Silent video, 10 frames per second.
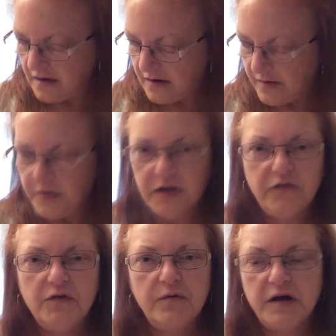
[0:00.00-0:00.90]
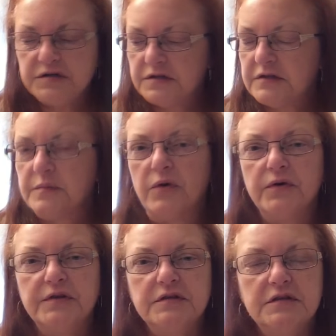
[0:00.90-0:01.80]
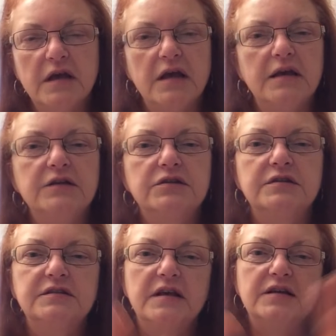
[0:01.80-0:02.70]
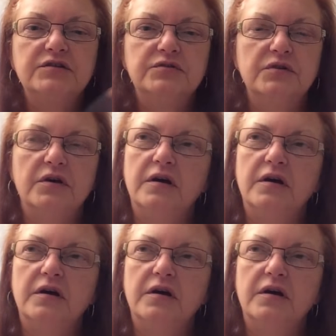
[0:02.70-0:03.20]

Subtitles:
And if you watch the smoke of the sage